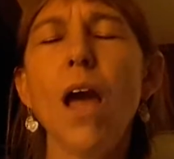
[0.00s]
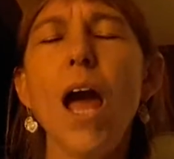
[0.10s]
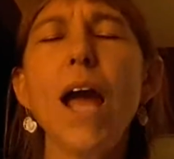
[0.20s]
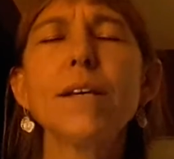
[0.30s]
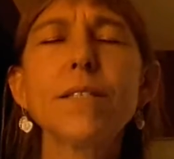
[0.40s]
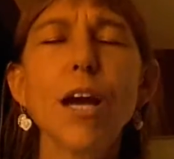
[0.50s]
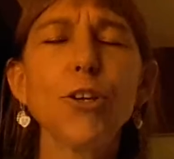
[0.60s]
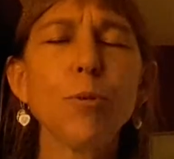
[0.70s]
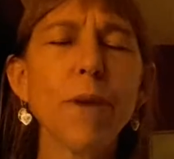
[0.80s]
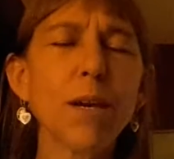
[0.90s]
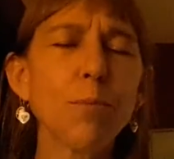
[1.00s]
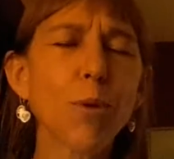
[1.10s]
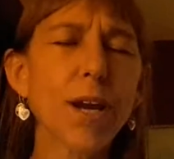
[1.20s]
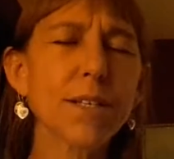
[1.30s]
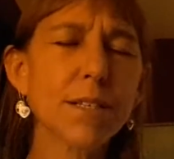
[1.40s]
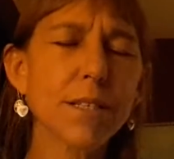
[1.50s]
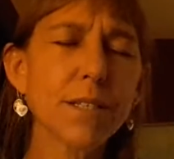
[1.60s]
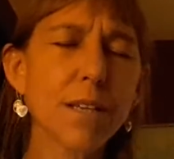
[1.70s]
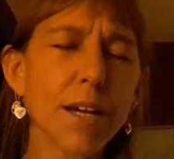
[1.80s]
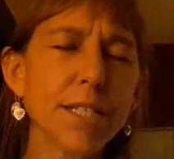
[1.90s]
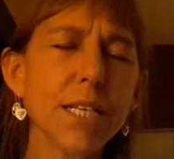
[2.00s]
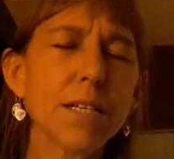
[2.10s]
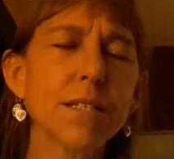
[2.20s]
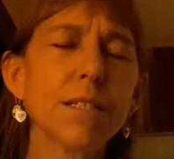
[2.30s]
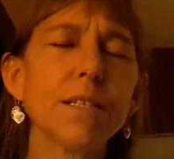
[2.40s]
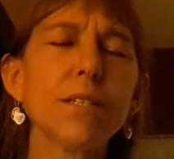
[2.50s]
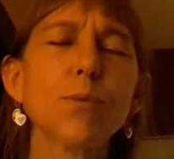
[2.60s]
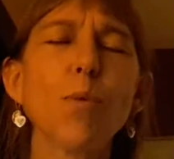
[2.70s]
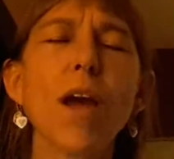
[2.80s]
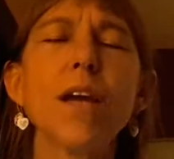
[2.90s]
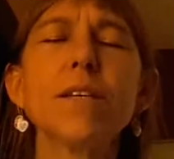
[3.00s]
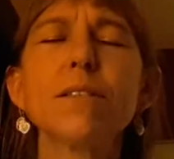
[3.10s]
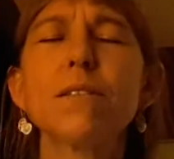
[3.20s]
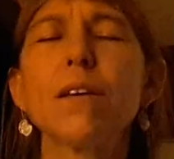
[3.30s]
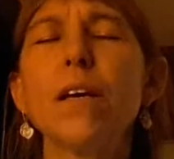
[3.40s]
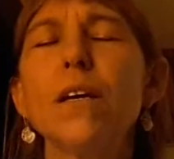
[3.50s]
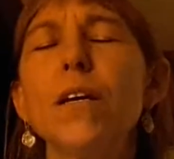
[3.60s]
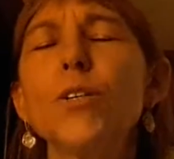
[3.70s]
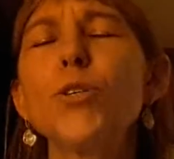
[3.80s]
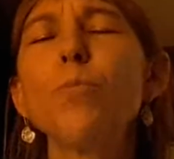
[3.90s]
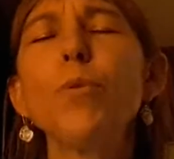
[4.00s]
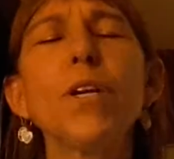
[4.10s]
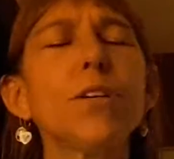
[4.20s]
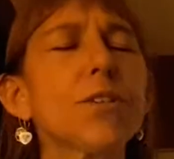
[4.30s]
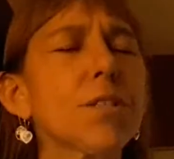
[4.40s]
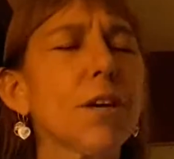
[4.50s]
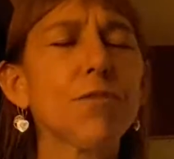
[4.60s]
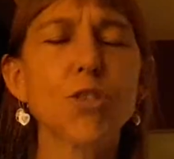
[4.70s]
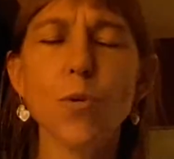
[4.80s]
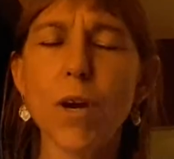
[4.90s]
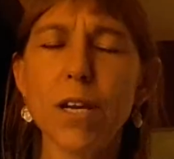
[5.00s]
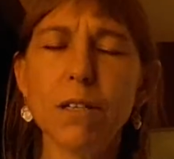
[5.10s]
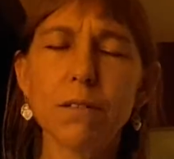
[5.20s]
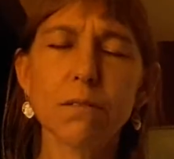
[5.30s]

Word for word: Ask how you may embrace these ideas in these ways to bring yourself joy.